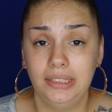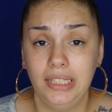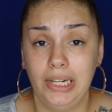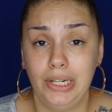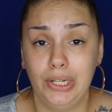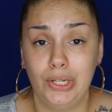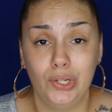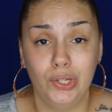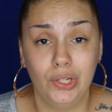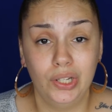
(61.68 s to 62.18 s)
that I
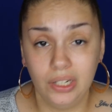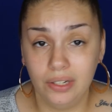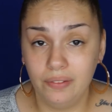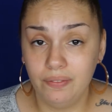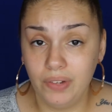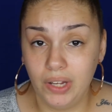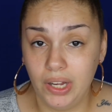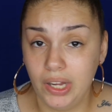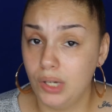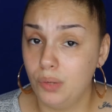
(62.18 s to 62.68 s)
couldn't
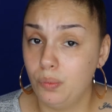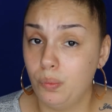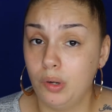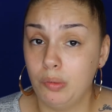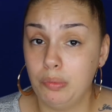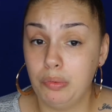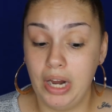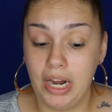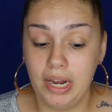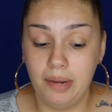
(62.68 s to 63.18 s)
find were
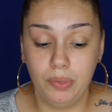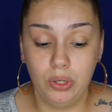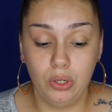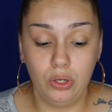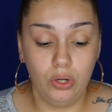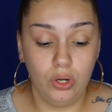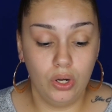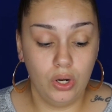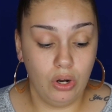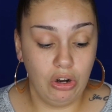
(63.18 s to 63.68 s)

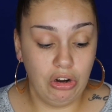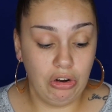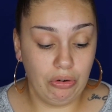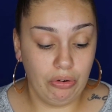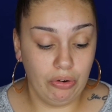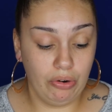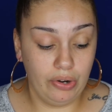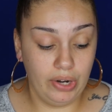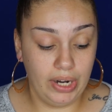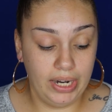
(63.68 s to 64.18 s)
primer
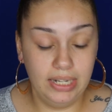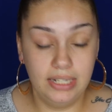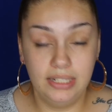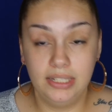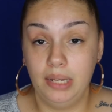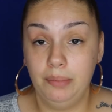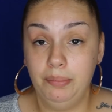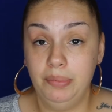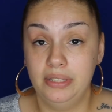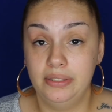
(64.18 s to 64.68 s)
or any
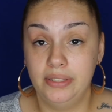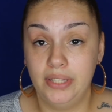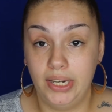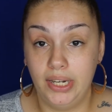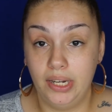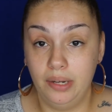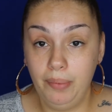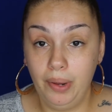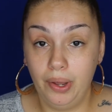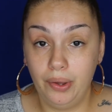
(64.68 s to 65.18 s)
type of
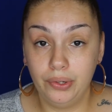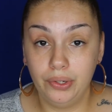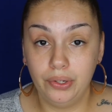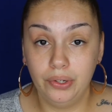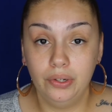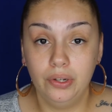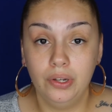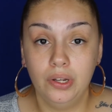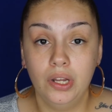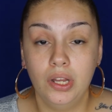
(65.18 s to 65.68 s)
setting
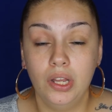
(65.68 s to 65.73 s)
powder.